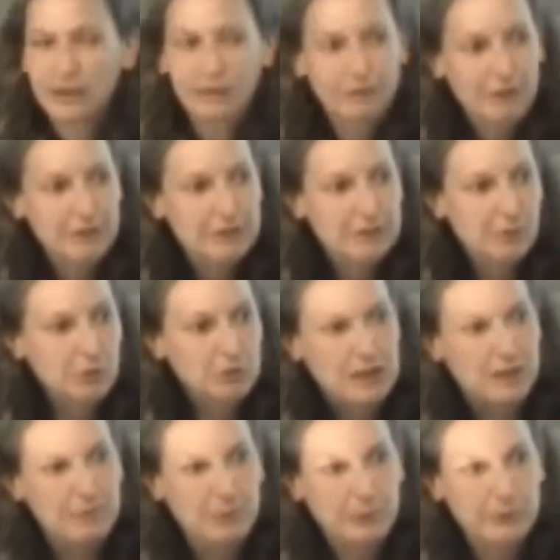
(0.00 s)
very small
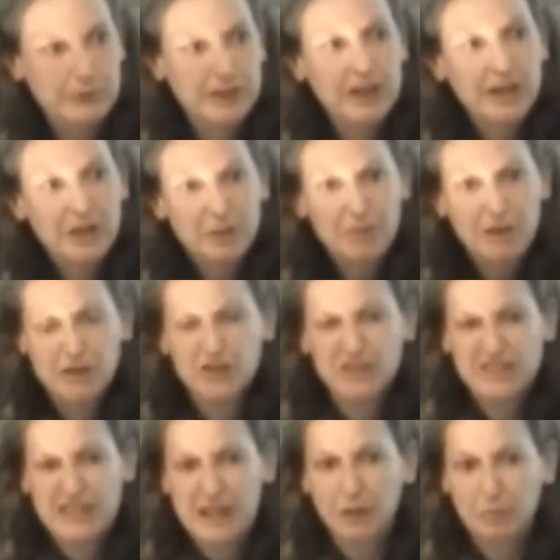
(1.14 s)
chapels that might just
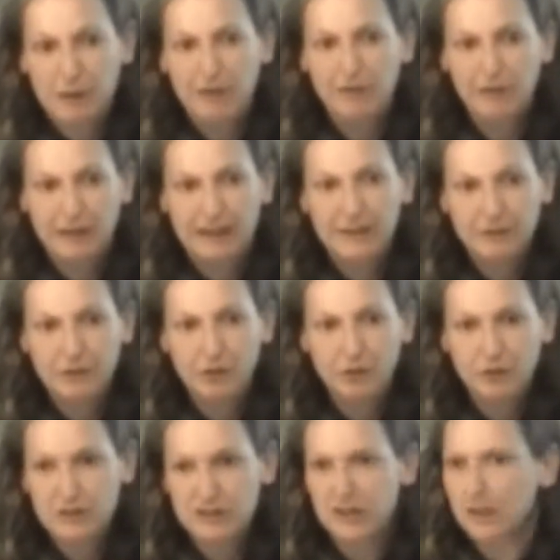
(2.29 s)
sell burial in the
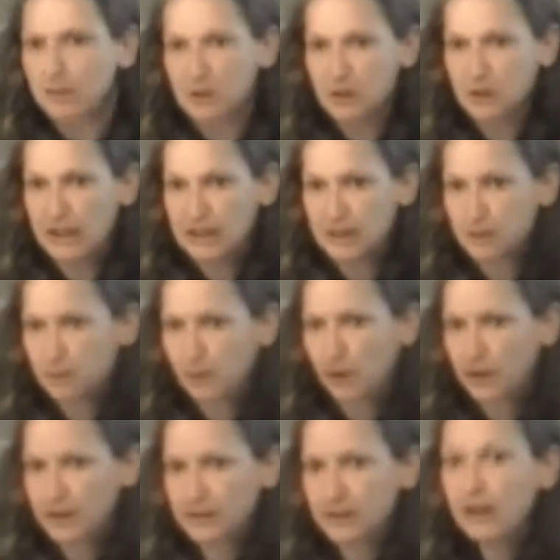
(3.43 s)
vaults as a commercial
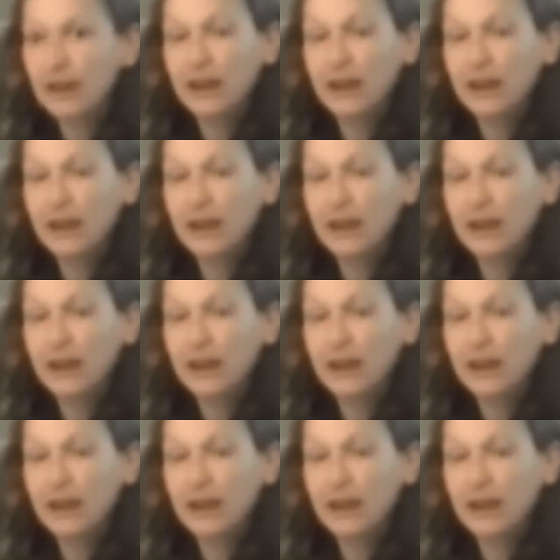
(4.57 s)
enterprise.